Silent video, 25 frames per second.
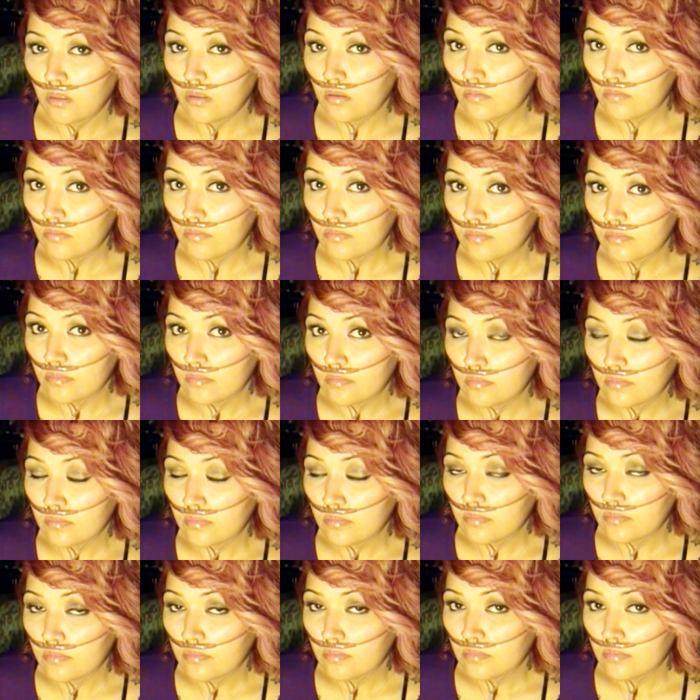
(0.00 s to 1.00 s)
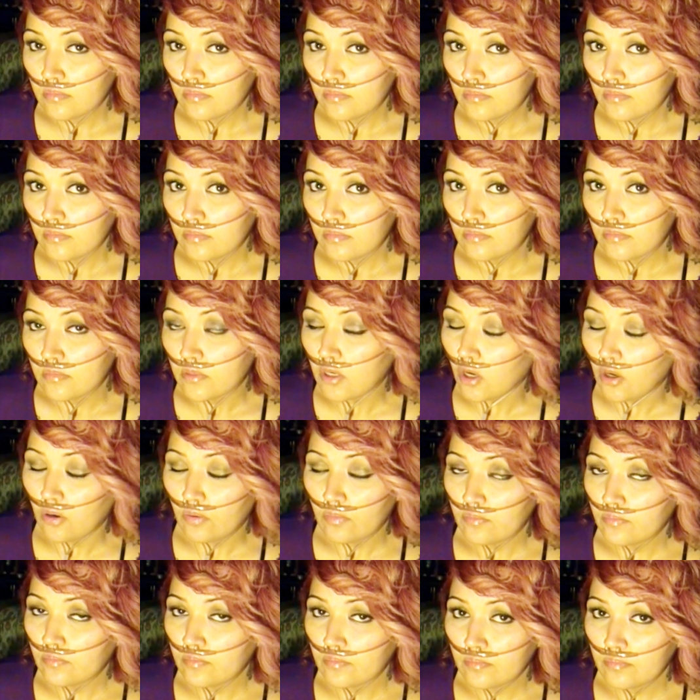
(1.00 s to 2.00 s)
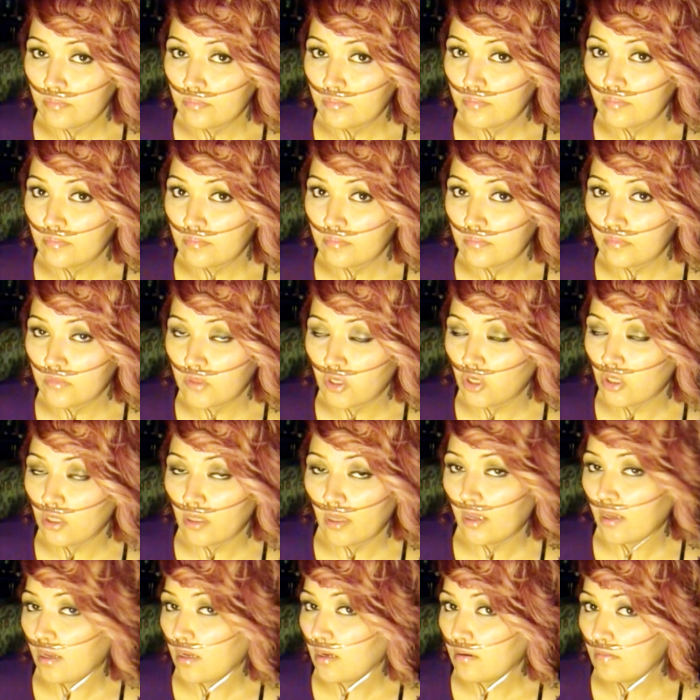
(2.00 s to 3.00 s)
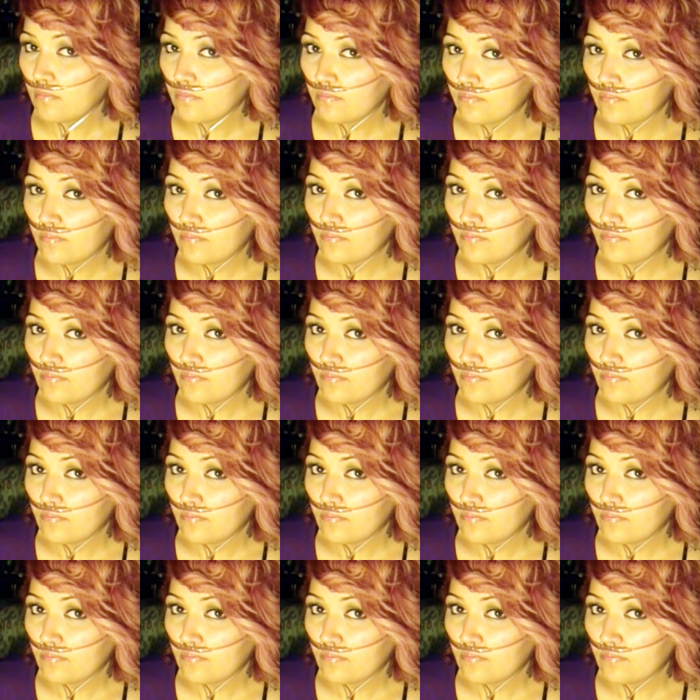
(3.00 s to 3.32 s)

what? No. You're lying.